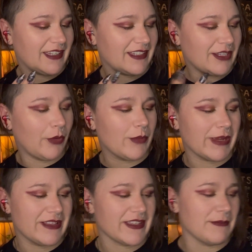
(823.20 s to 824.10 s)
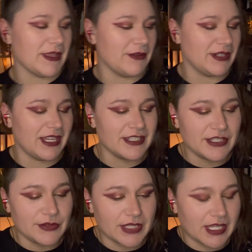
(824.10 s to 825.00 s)
We might skip that one. I
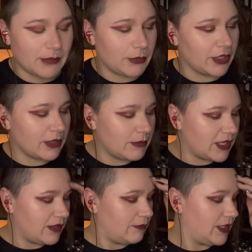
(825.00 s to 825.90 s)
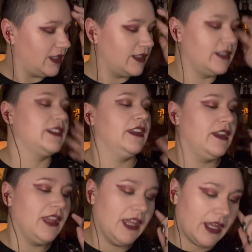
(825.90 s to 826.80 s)
do like bergamot, but
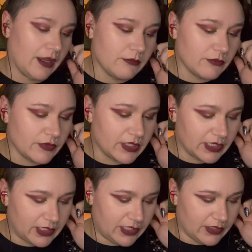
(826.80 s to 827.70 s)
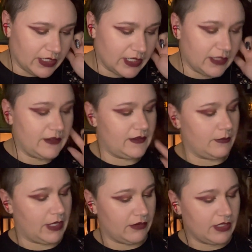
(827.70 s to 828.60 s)
I'm really curious
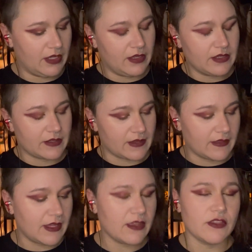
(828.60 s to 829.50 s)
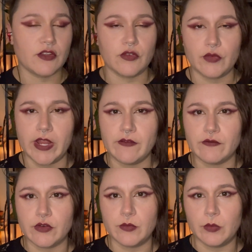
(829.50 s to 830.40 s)
about, because I think the
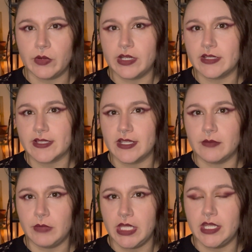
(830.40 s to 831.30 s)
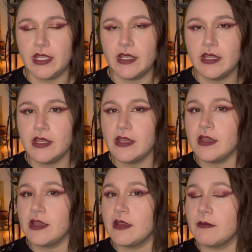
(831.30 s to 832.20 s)
grapefruit one is going to be
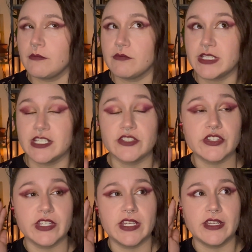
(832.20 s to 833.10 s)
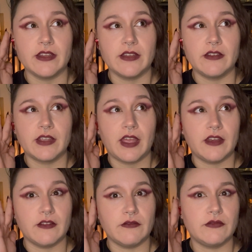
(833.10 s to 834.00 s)
potentially
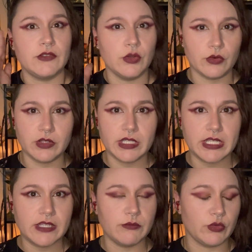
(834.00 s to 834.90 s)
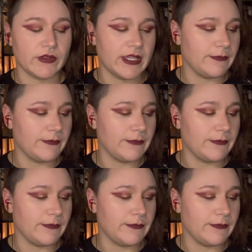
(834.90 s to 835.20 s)
kind of florally. We'll see.